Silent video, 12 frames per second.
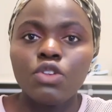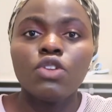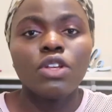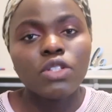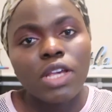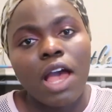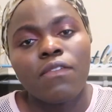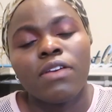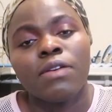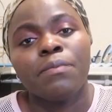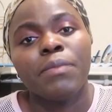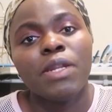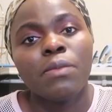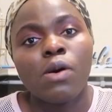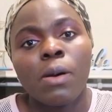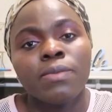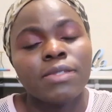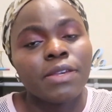you need to have a
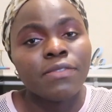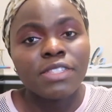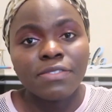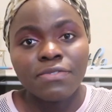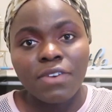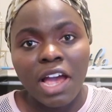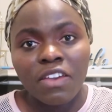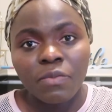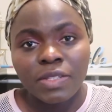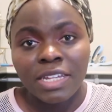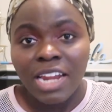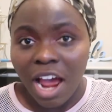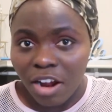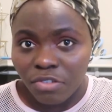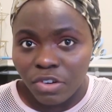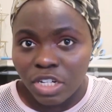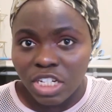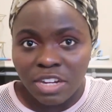minimum of 75%
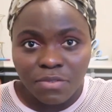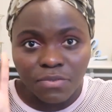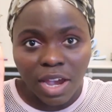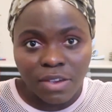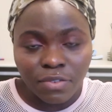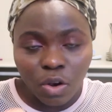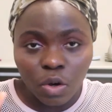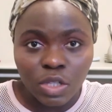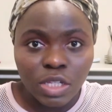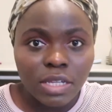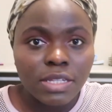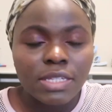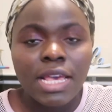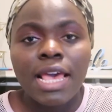average in five courses